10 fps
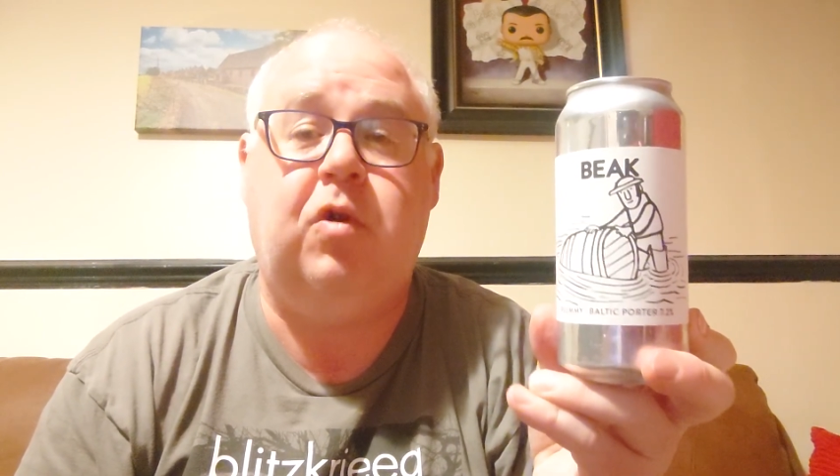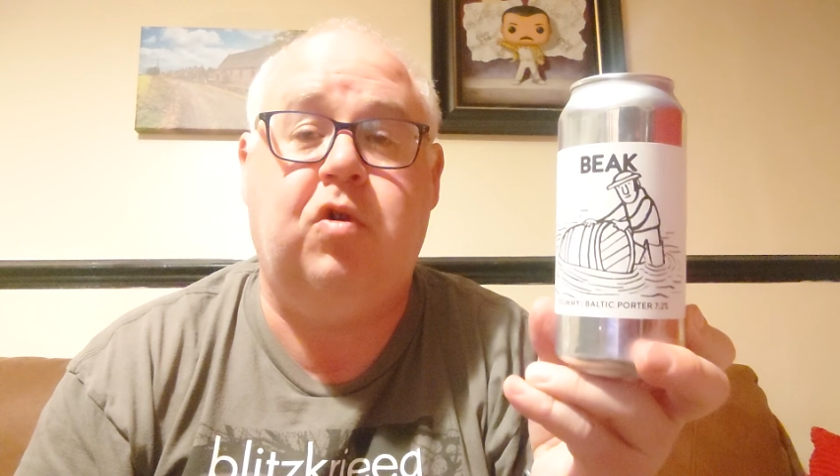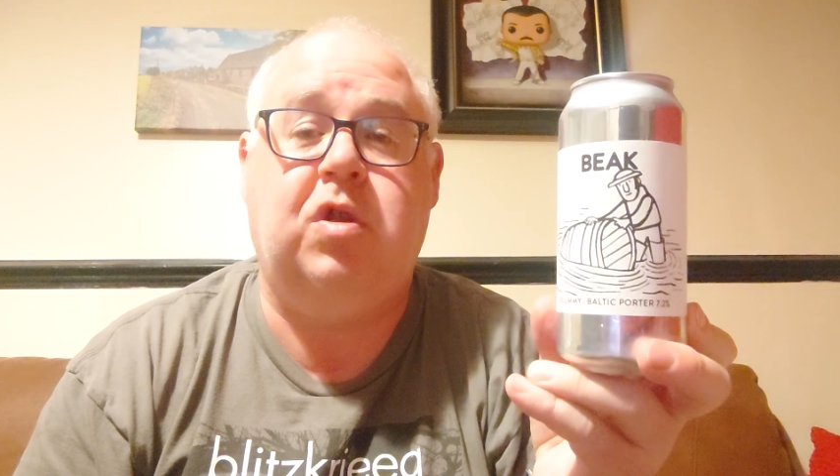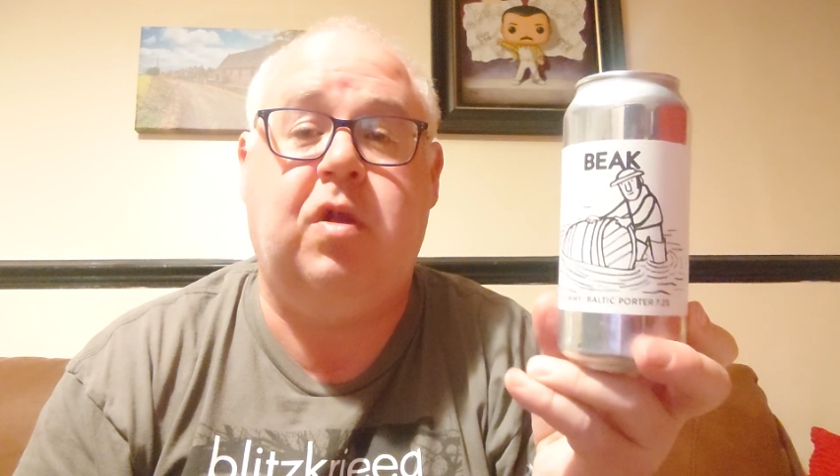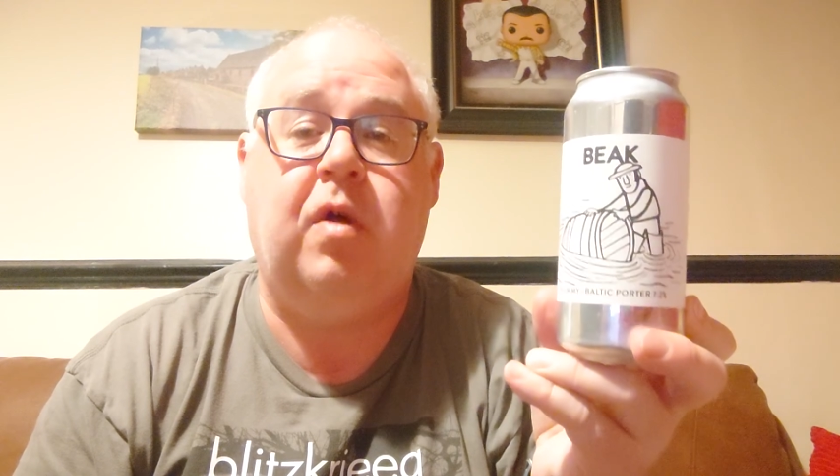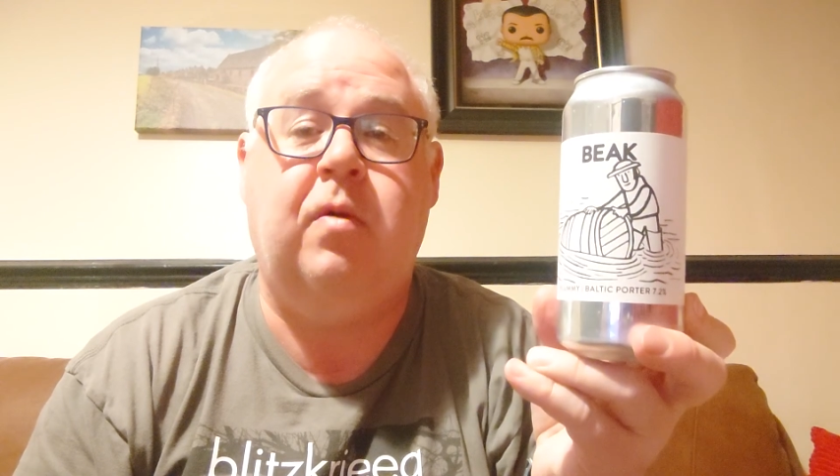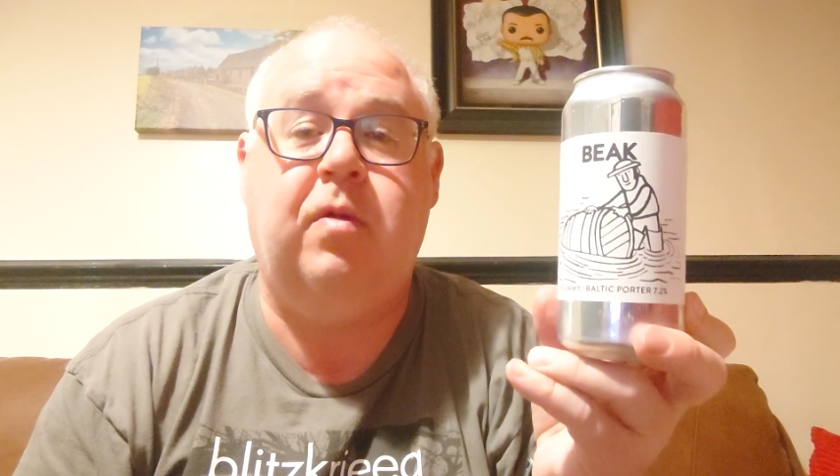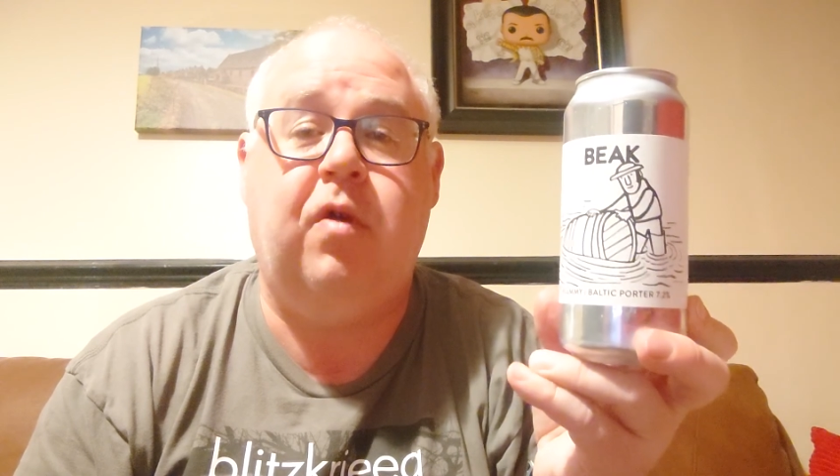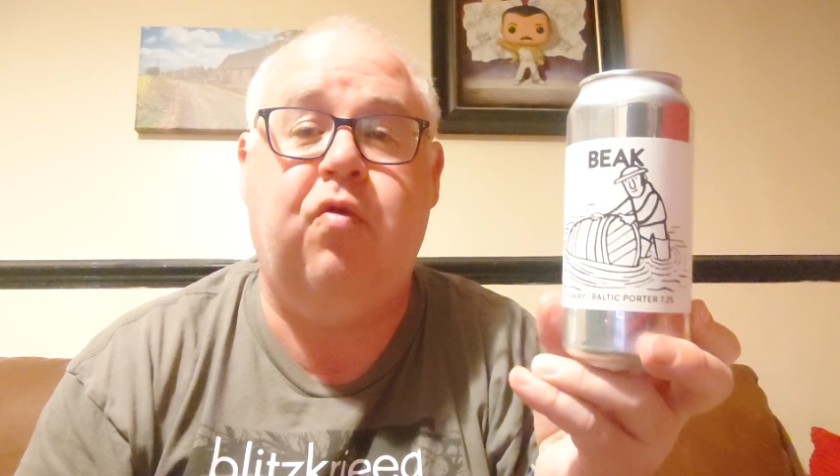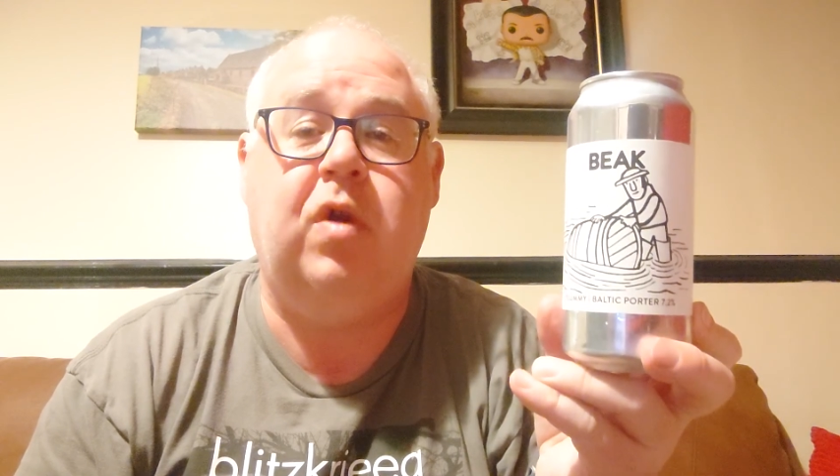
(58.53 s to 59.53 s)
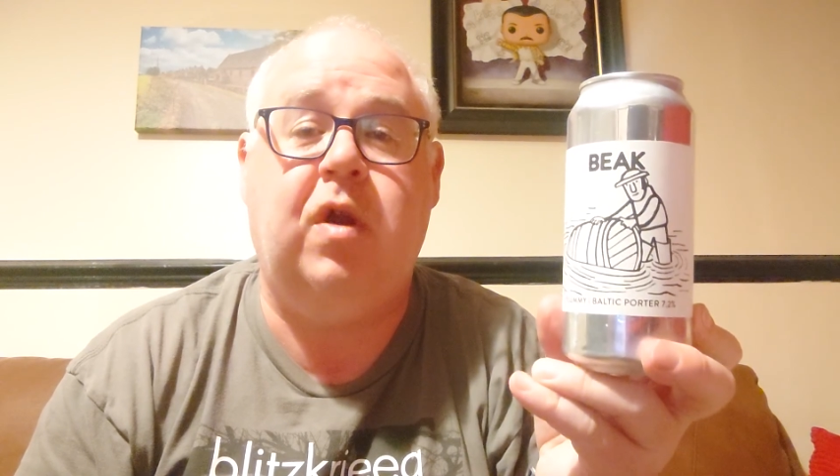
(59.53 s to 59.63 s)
using their own